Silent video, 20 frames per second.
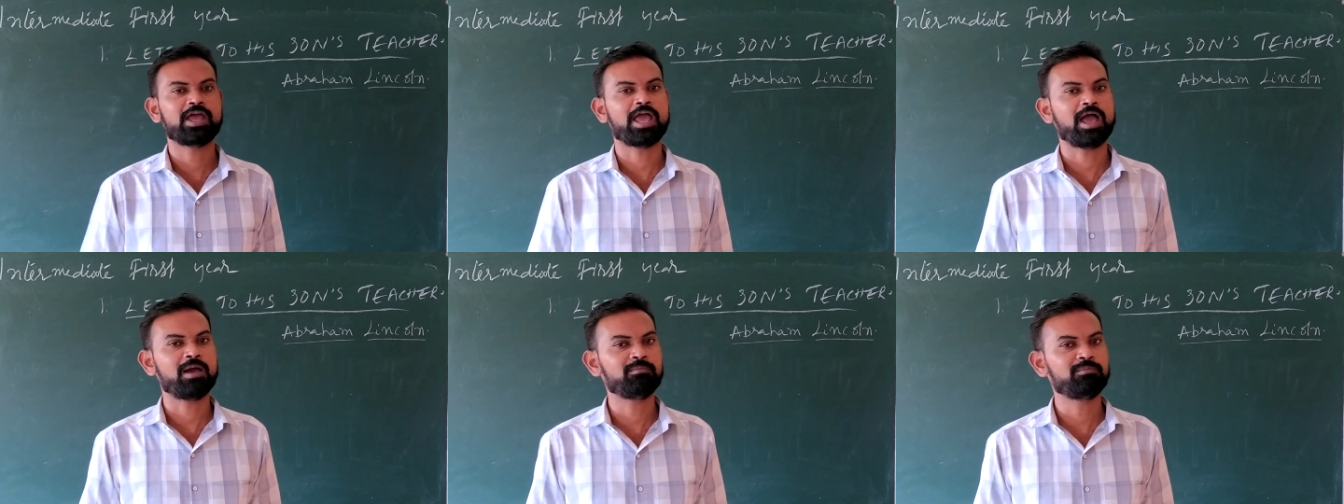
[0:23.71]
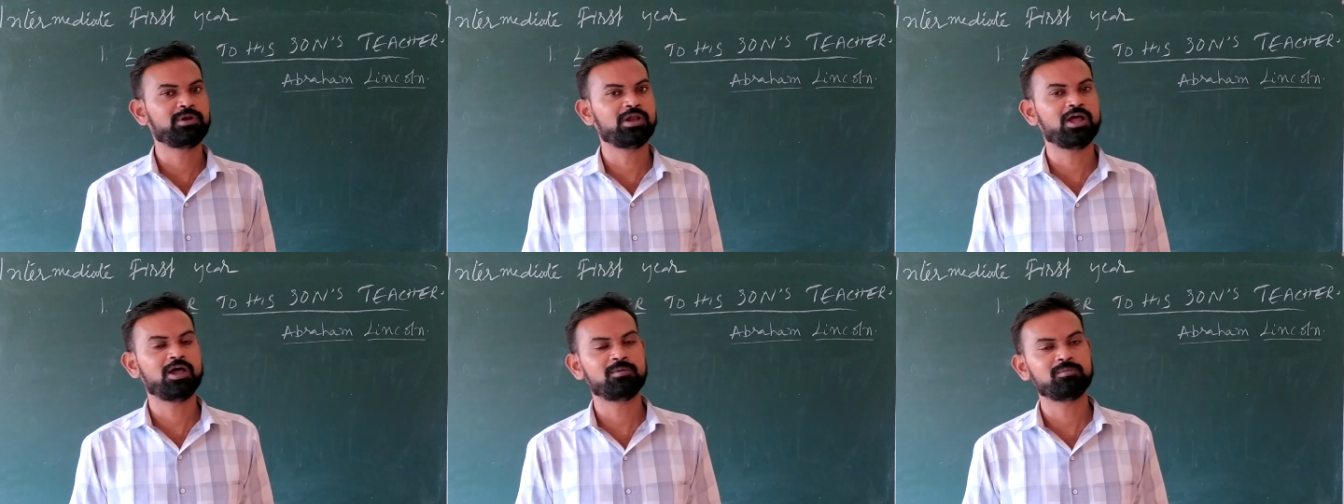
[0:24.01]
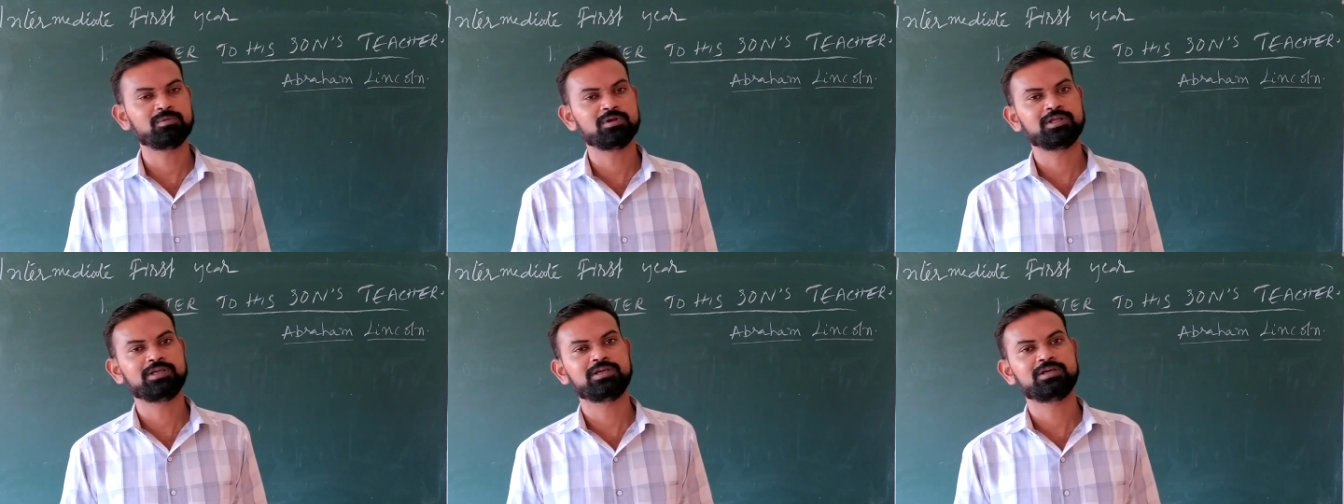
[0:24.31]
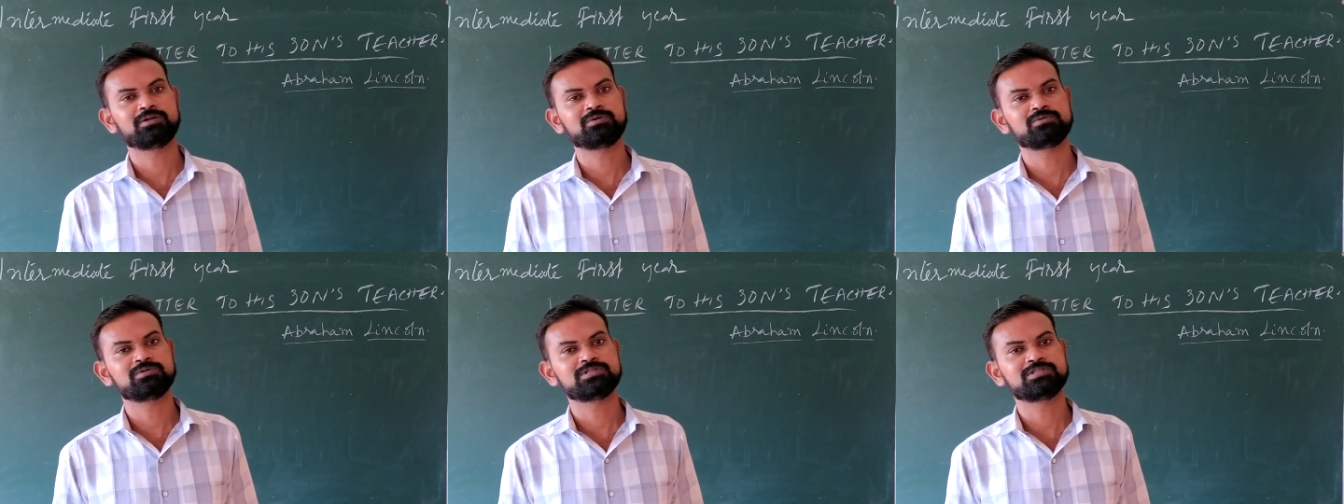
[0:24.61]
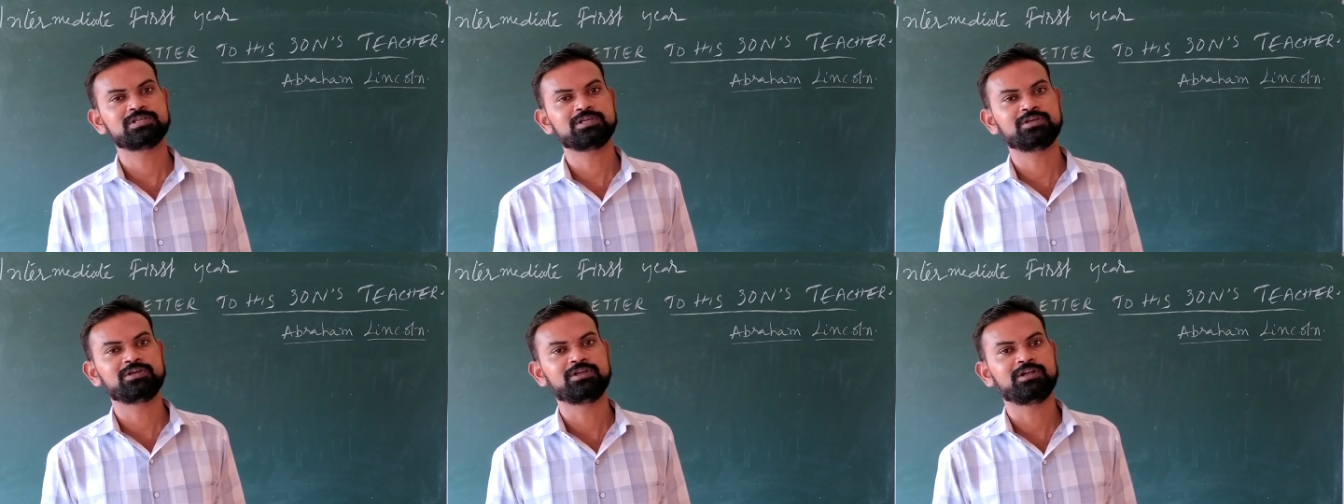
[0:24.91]
Abraham Lincoln was
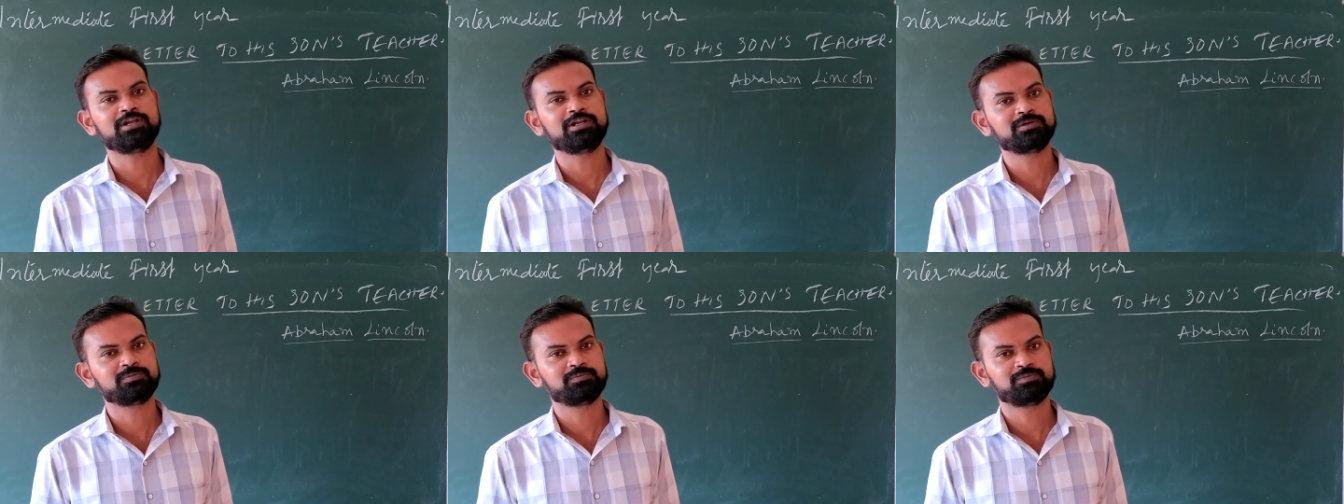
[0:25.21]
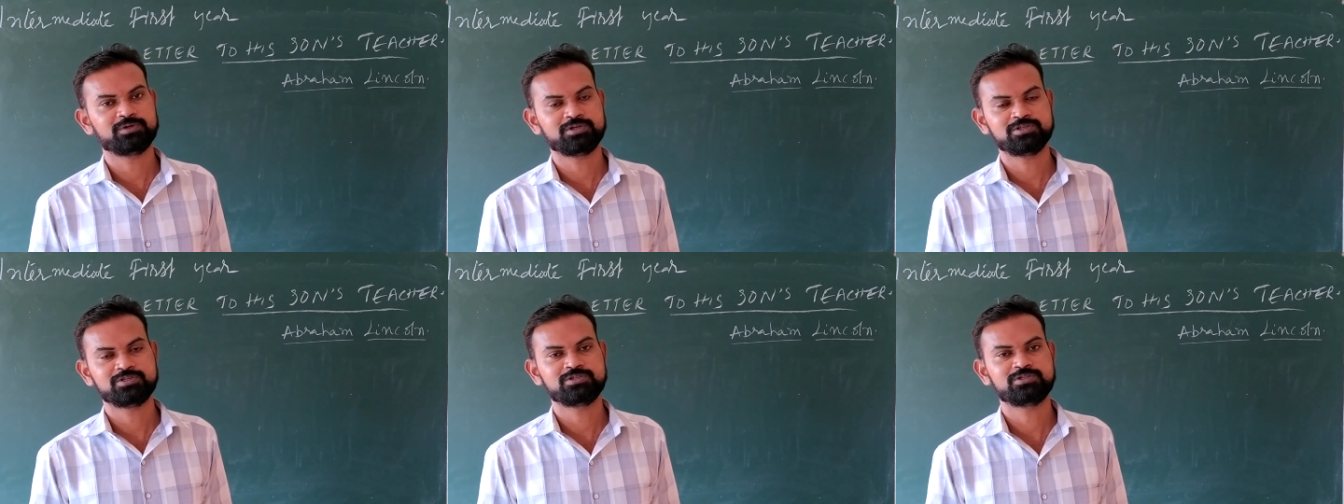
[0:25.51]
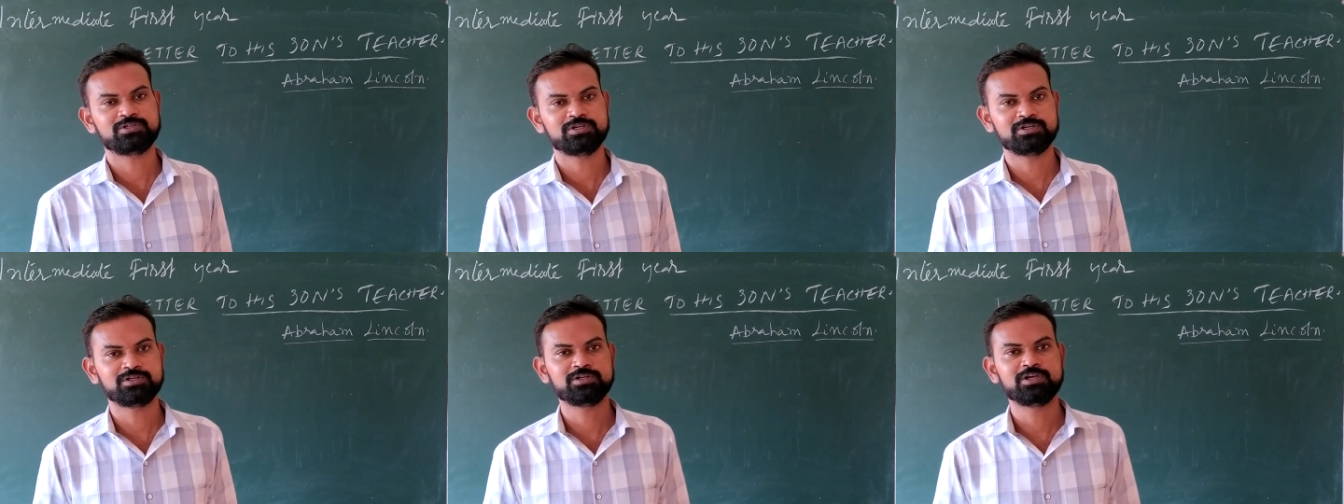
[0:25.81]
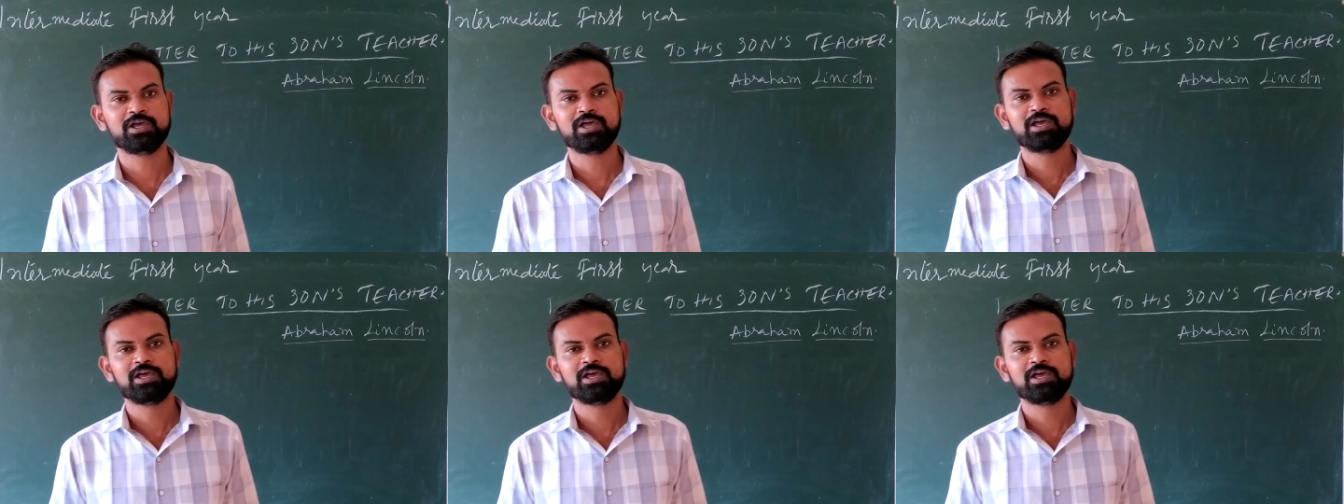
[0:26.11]
a great president.